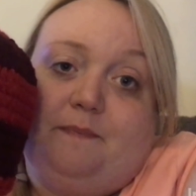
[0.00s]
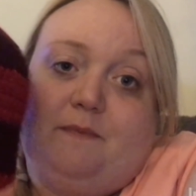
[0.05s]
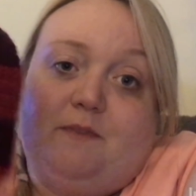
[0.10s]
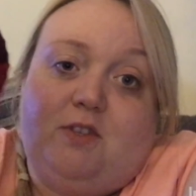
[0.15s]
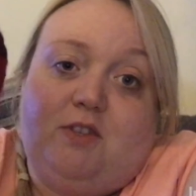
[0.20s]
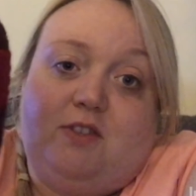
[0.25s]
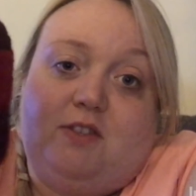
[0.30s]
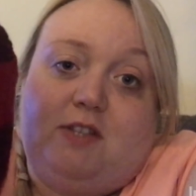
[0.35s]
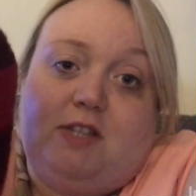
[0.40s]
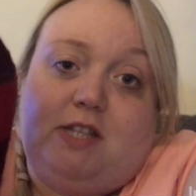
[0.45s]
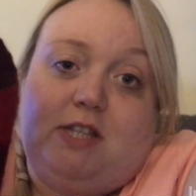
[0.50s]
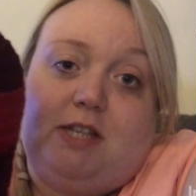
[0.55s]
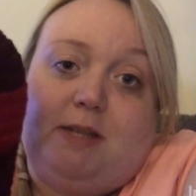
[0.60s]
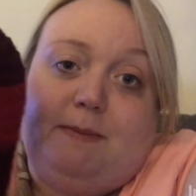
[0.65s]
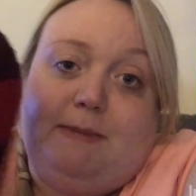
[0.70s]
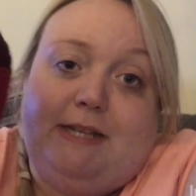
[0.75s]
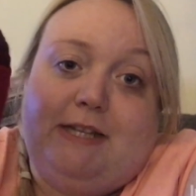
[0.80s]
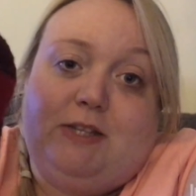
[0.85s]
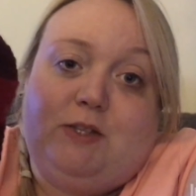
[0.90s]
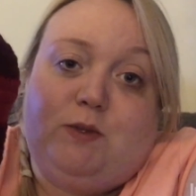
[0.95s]
just a
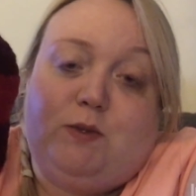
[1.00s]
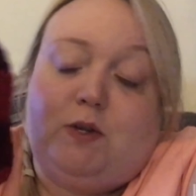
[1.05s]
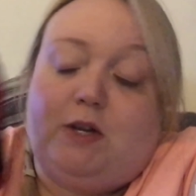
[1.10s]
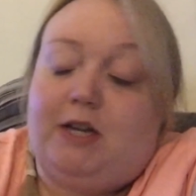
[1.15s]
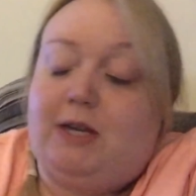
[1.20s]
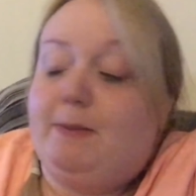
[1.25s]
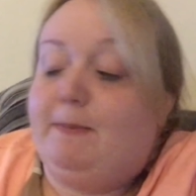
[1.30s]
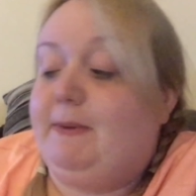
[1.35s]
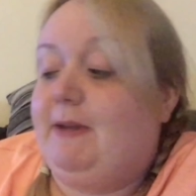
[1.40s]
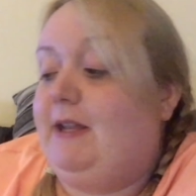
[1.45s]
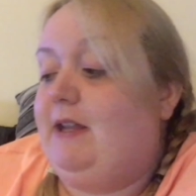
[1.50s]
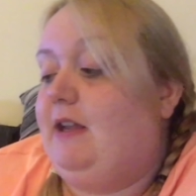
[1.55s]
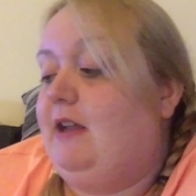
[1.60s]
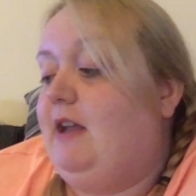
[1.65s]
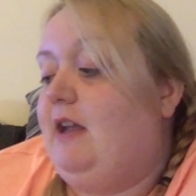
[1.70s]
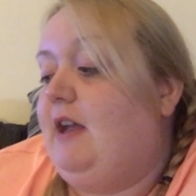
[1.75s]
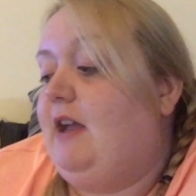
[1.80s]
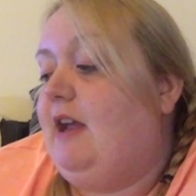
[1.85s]
bit stripy.